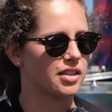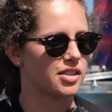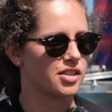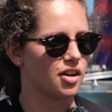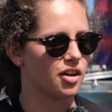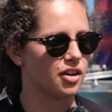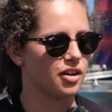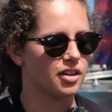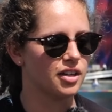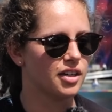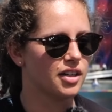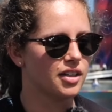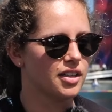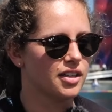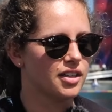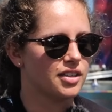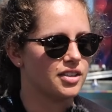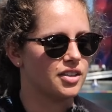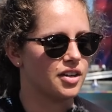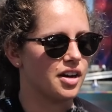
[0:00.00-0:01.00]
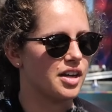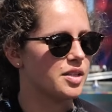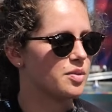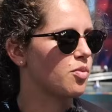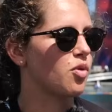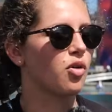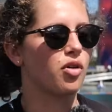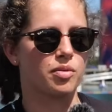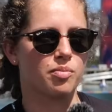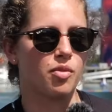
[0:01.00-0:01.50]
So it's
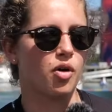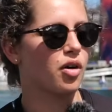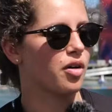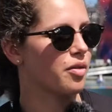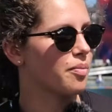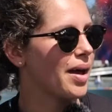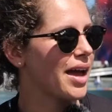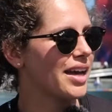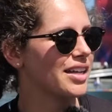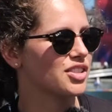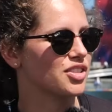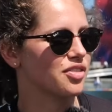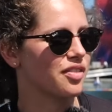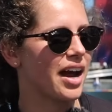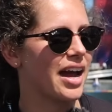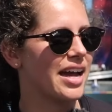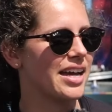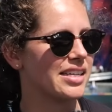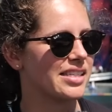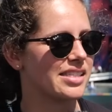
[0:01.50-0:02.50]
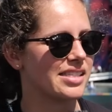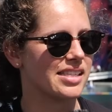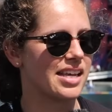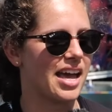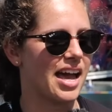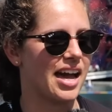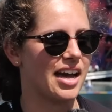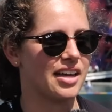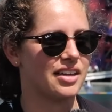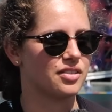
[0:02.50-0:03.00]
more and more a match race,
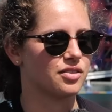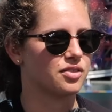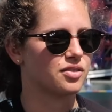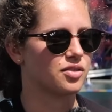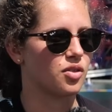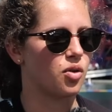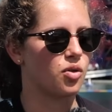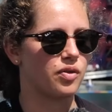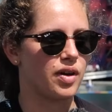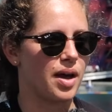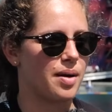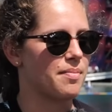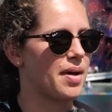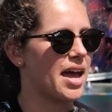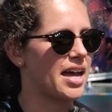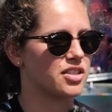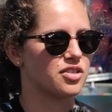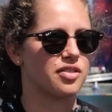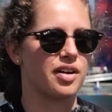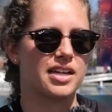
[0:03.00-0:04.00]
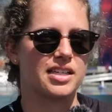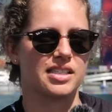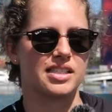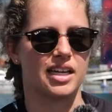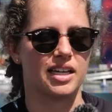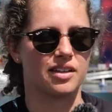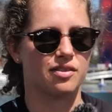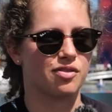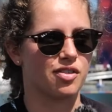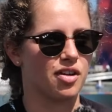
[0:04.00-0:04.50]
and all that match
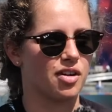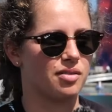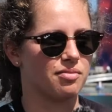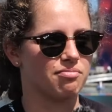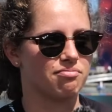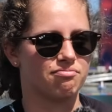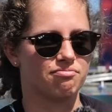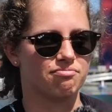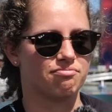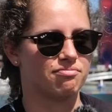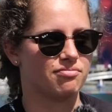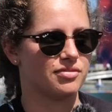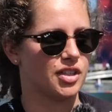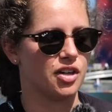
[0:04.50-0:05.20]
racing from